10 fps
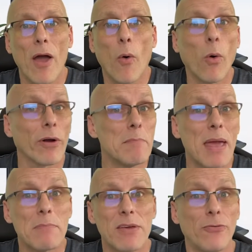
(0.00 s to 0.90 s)
Or it
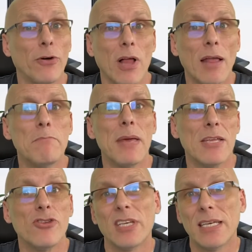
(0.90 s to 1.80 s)
may be full-on
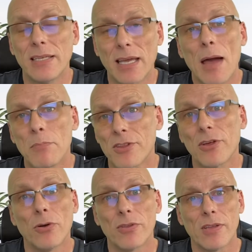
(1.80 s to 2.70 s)
binge eating
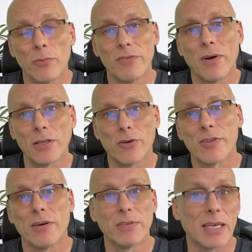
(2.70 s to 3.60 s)
episodes that we find
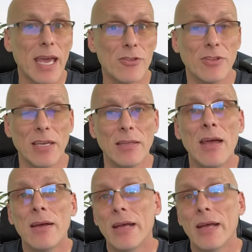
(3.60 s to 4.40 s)
ourselves engaged in.